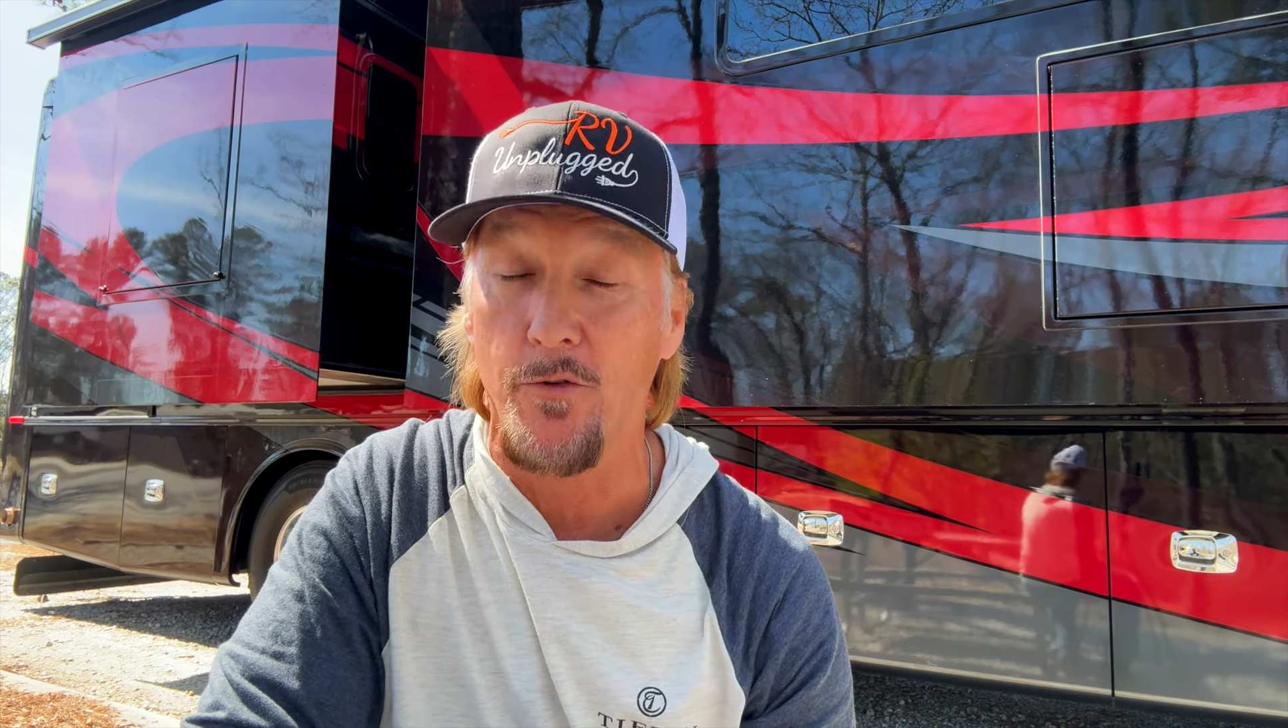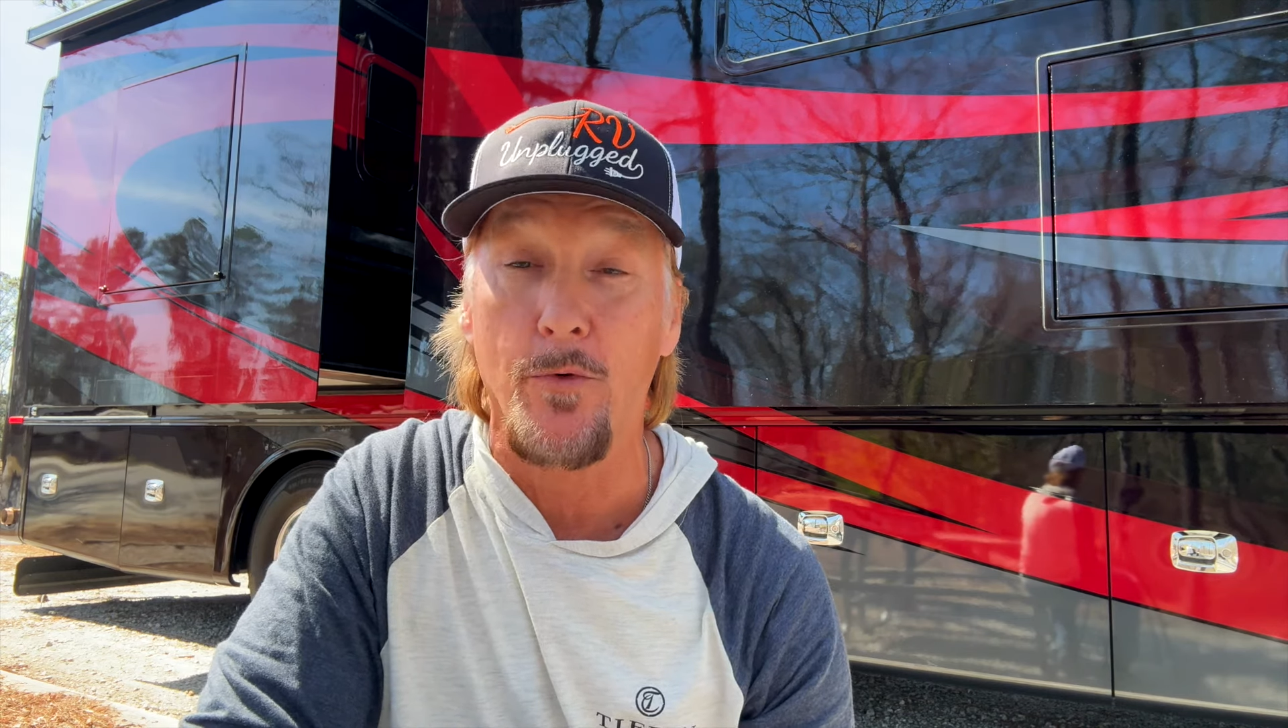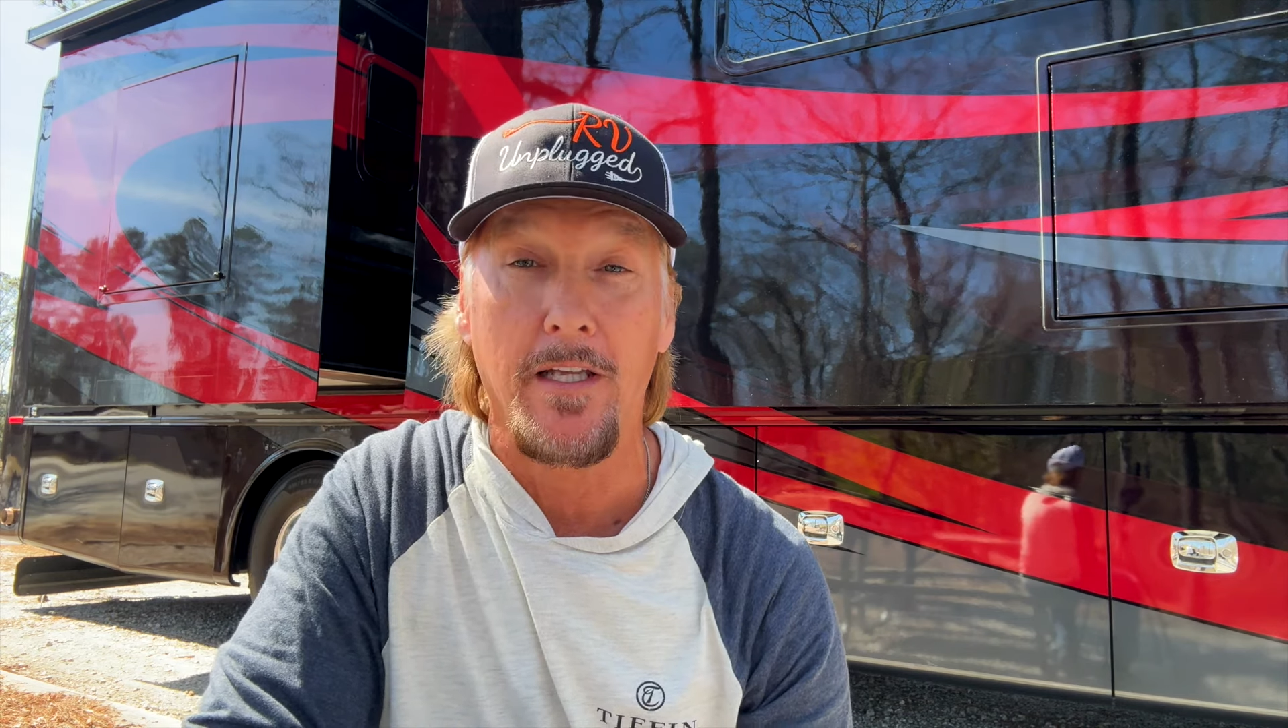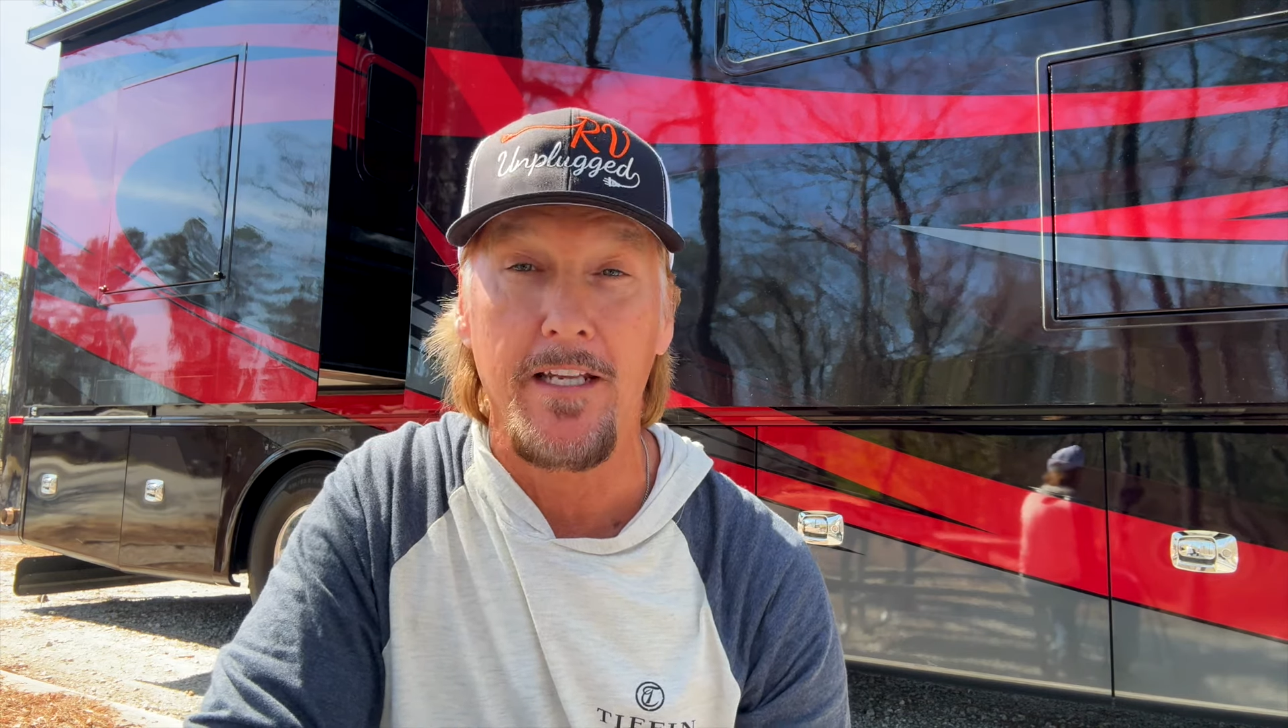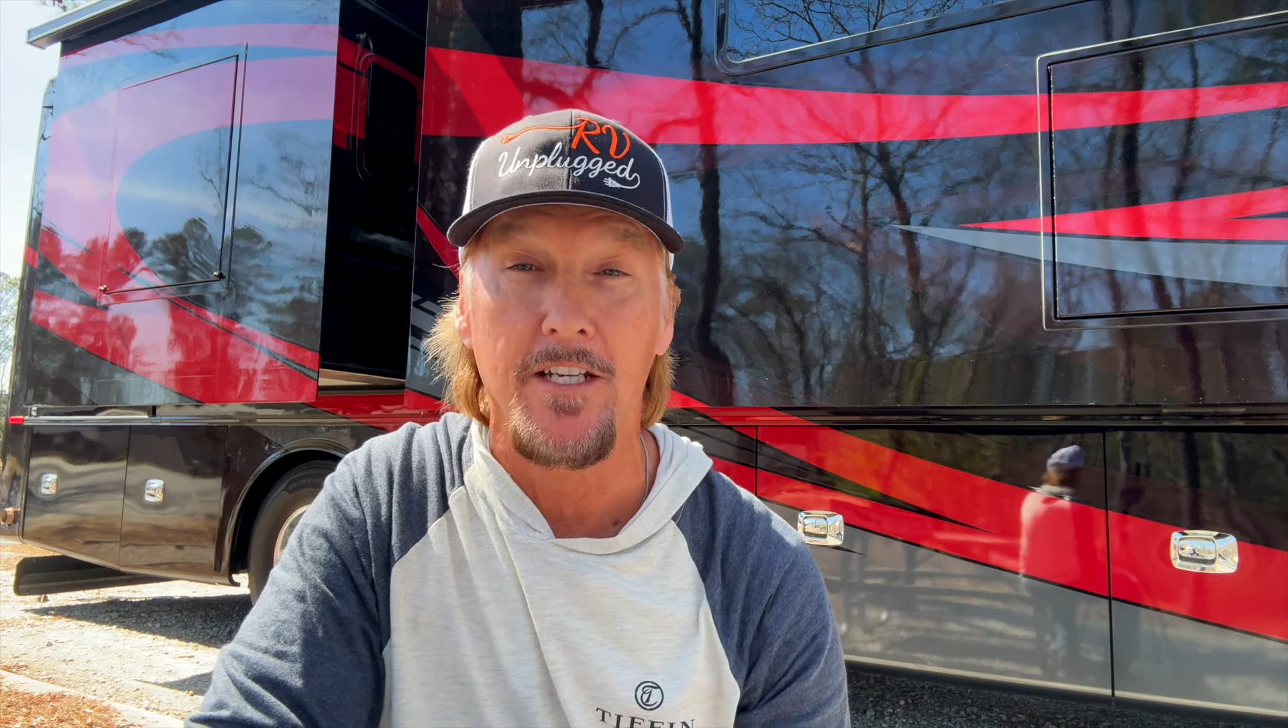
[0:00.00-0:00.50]

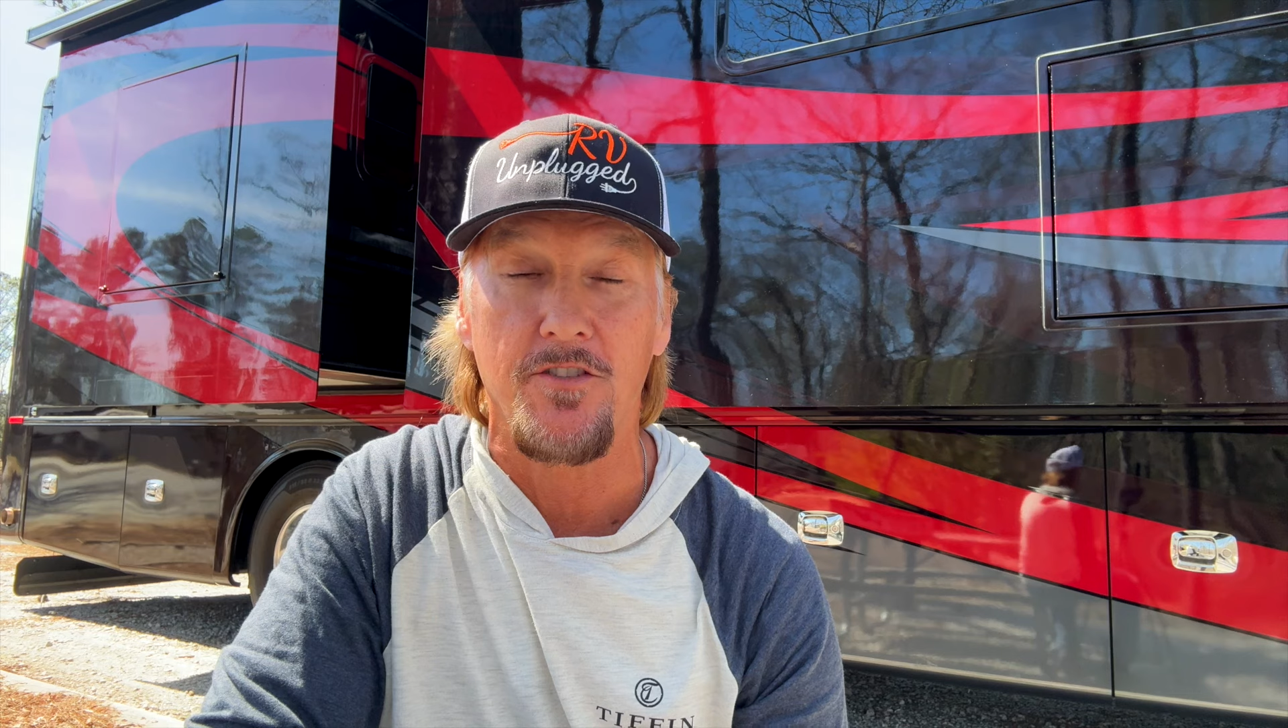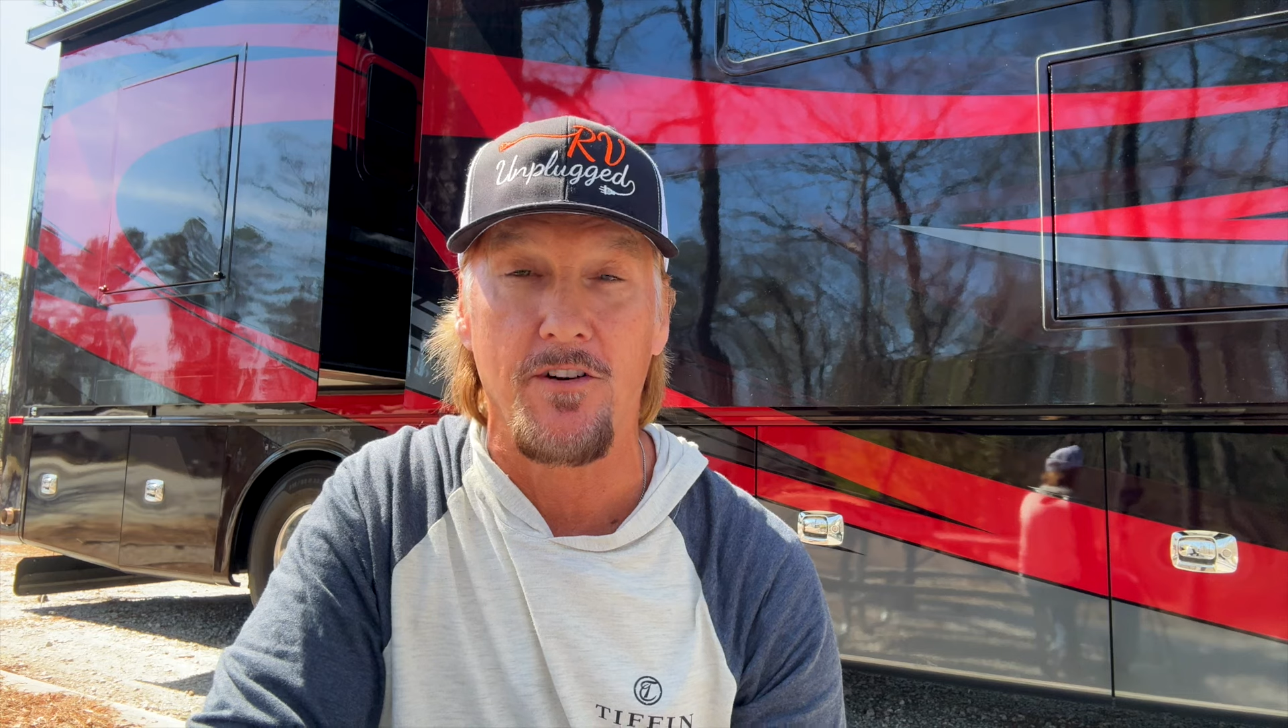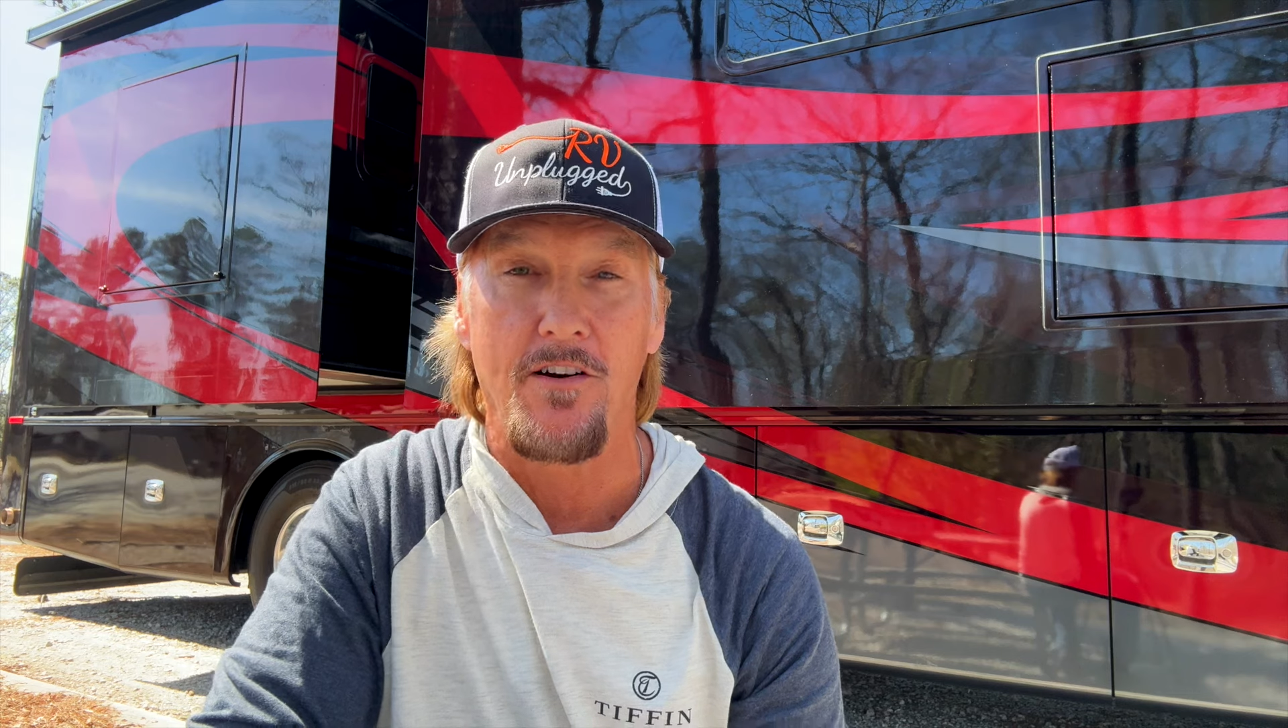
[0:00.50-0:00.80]
related to